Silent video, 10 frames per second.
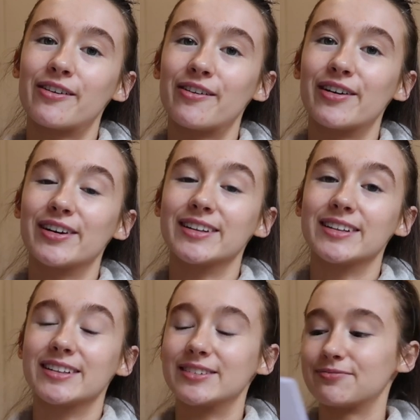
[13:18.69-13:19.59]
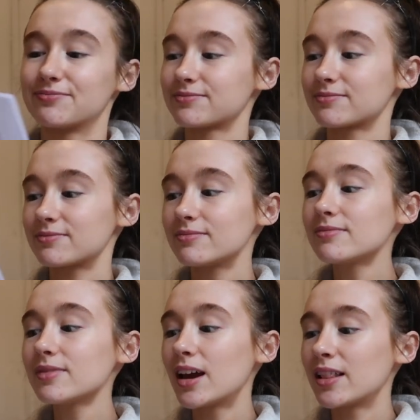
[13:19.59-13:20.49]
on
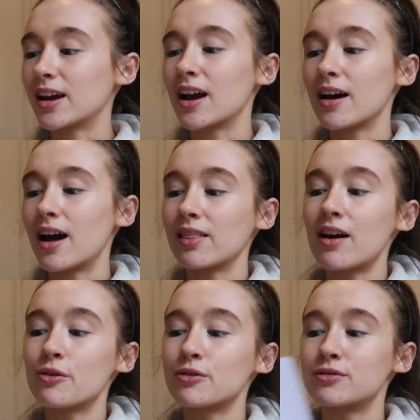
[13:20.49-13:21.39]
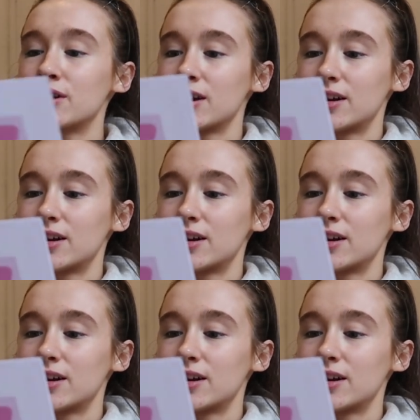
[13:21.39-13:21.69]
like a little,